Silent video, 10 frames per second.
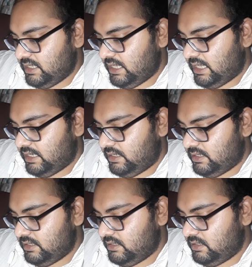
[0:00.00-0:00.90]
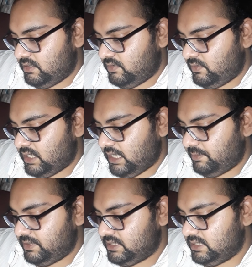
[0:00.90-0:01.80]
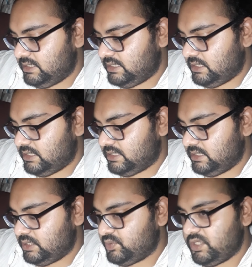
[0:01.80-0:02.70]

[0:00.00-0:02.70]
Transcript: And what happens is that since